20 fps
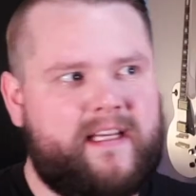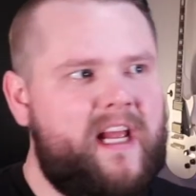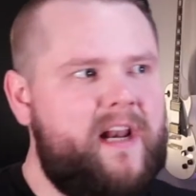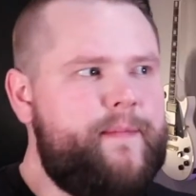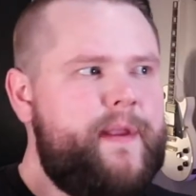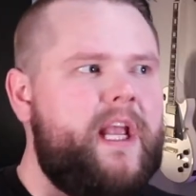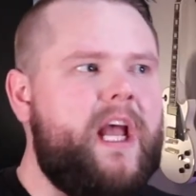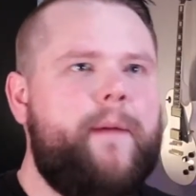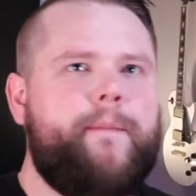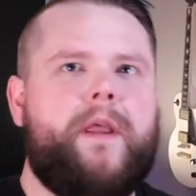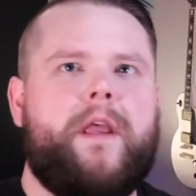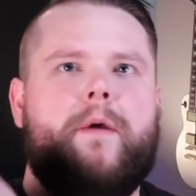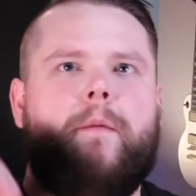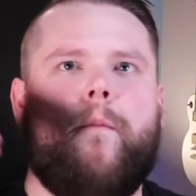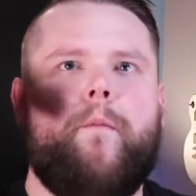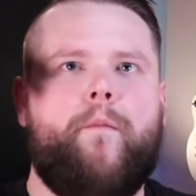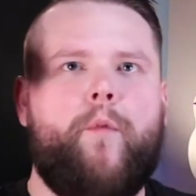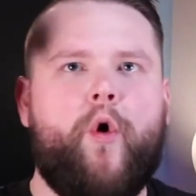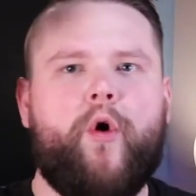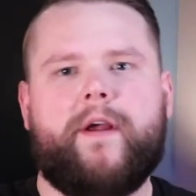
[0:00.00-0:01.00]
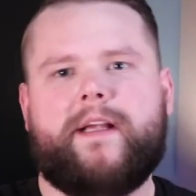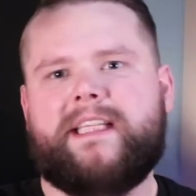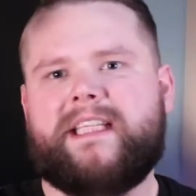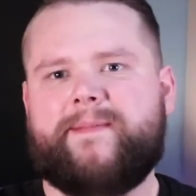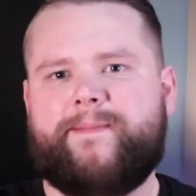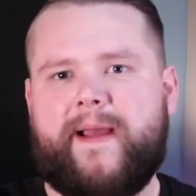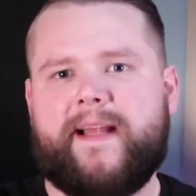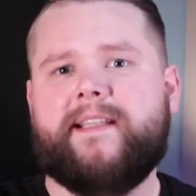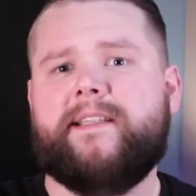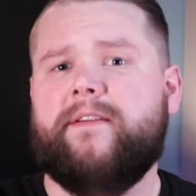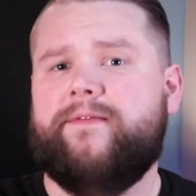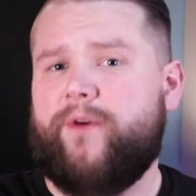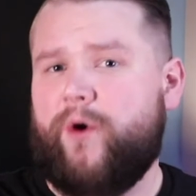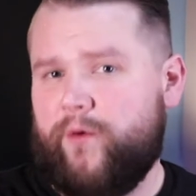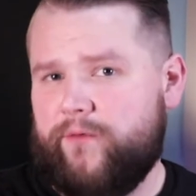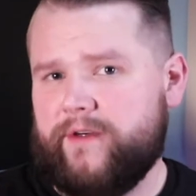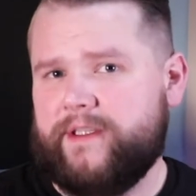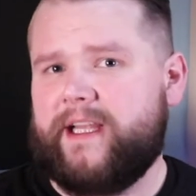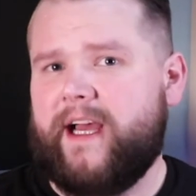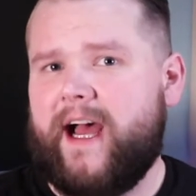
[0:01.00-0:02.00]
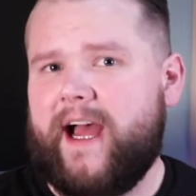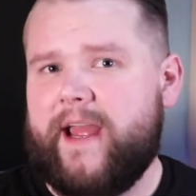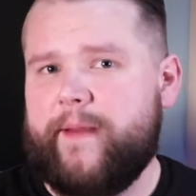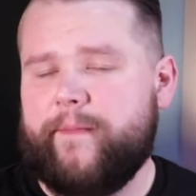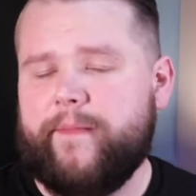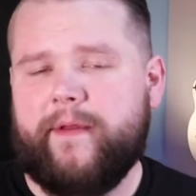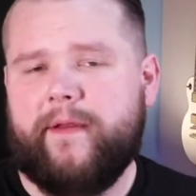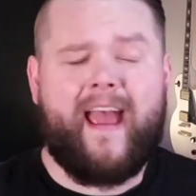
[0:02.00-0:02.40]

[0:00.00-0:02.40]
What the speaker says: going to be becoming more expensive over time.